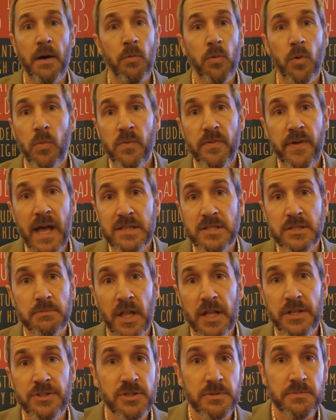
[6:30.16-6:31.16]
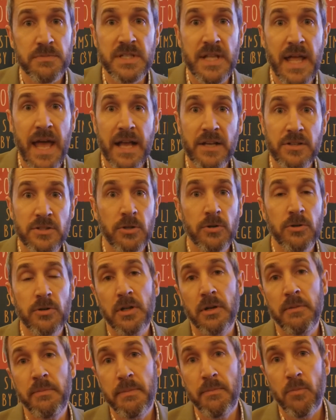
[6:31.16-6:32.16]
We've got some lunch, some snacks, learn a
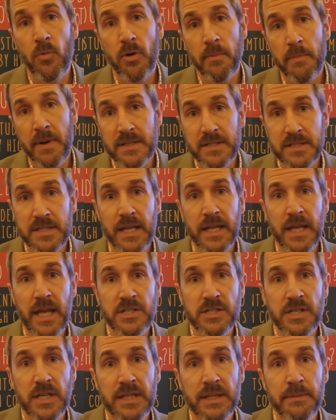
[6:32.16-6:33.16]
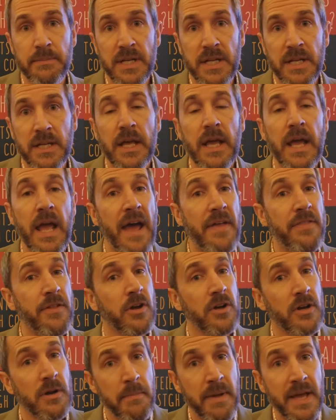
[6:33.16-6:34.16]
little bit more about Cengage Unlimited, and they're
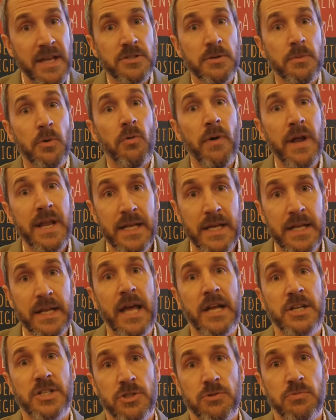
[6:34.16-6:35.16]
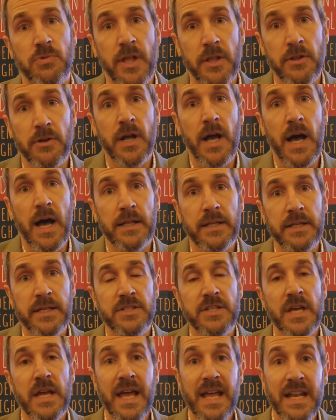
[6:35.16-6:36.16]
going to make some great connections with other colleagues
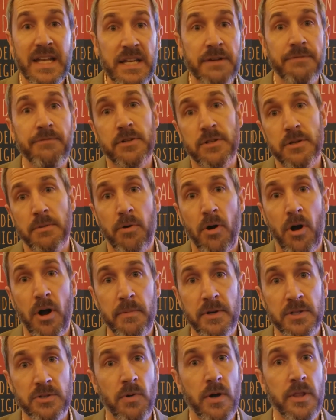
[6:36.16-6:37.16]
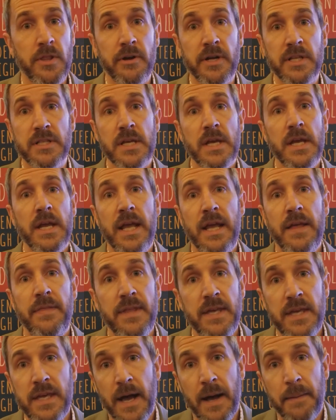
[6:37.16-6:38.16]
in different departments, whether it's in
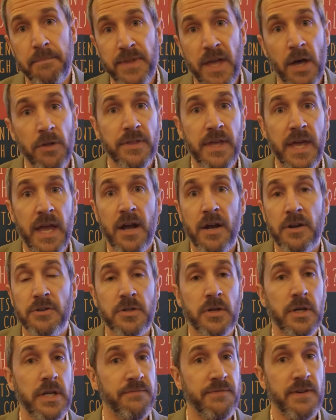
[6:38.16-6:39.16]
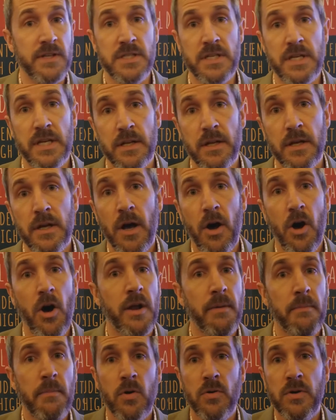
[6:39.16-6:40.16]
the healthcare, if it's in
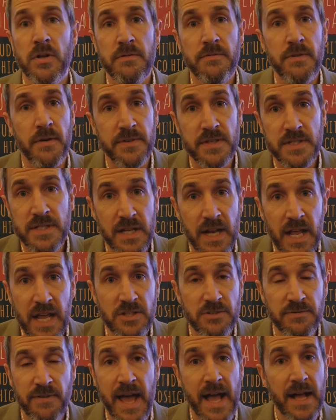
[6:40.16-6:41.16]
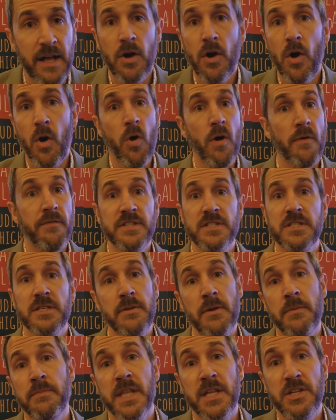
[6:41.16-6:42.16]
automotive, if it's in HVAC, or if it's in
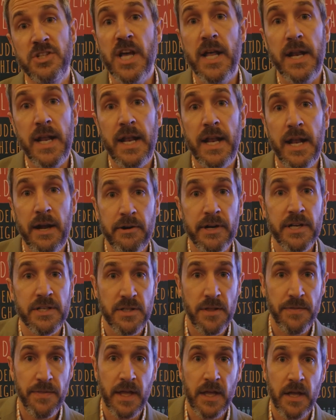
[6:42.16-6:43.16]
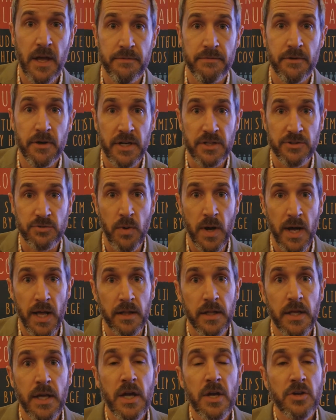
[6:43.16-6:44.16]
some of the gen ed areas that they cover as well.
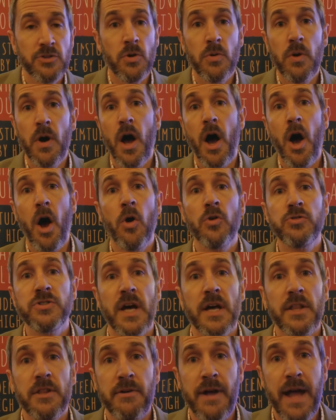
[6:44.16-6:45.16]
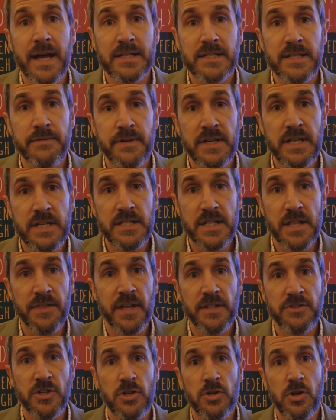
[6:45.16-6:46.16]
So a host of other activities and
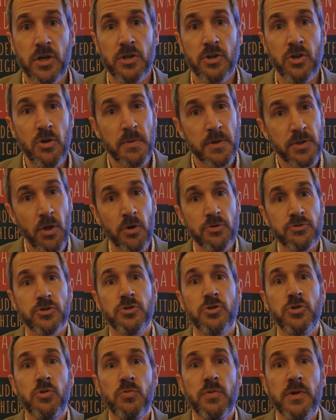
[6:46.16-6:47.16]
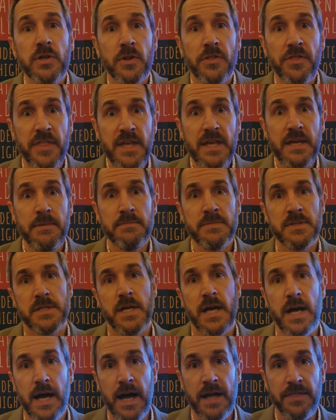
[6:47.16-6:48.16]
things that you can do, but those are two real themes
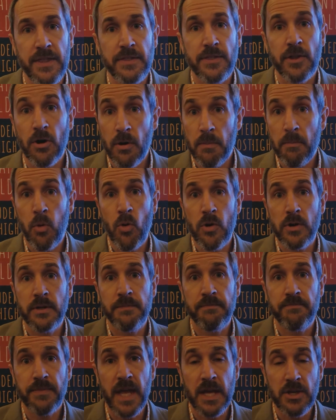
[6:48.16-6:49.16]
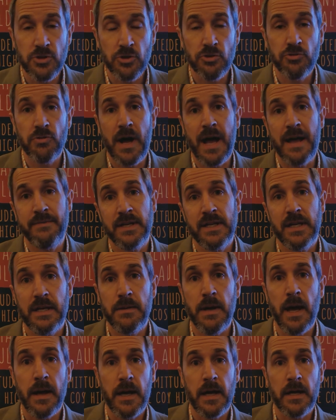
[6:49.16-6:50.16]
I think that are important as you're driving
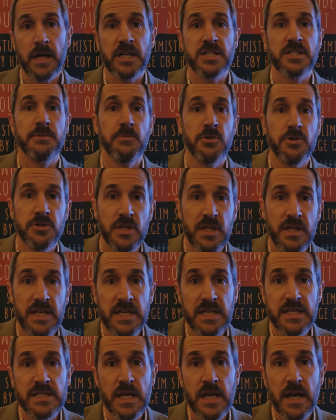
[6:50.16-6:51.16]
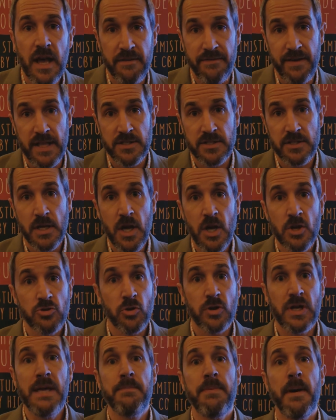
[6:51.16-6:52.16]
customers to these events. So
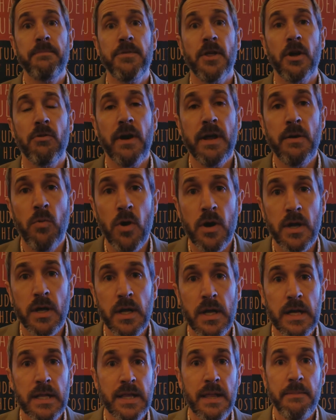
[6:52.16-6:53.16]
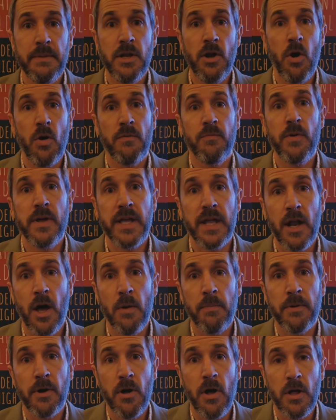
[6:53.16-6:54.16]
keep up the great work. Let me know if we can help
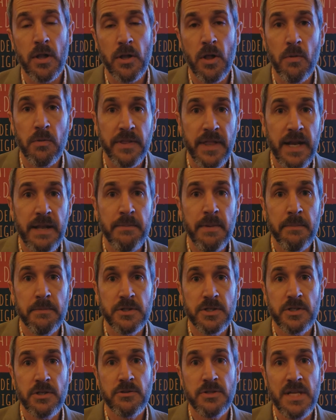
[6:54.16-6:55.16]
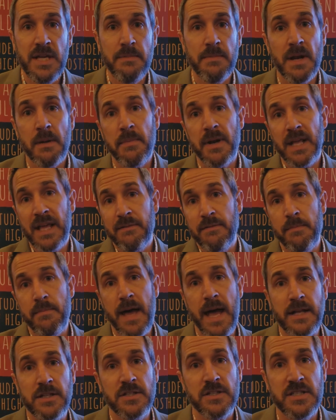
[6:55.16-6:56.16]
at all, along with any members of your team, and I'm going to give it
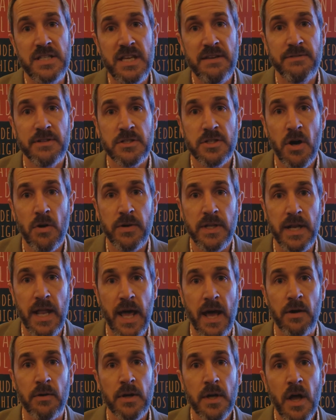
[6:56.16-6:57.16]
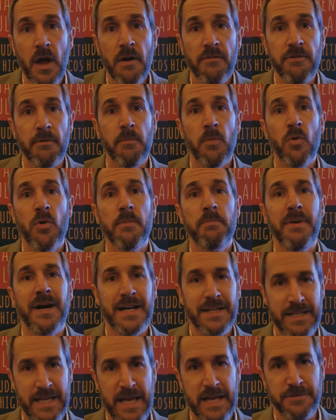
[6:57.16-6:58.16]
back to Steve and Tony now for more
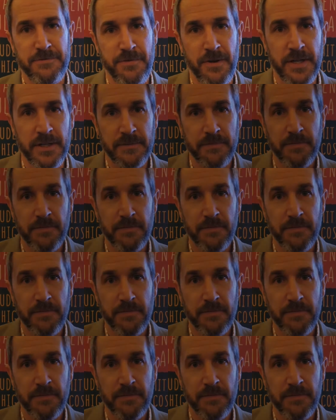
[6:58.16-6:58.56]
podcast fun.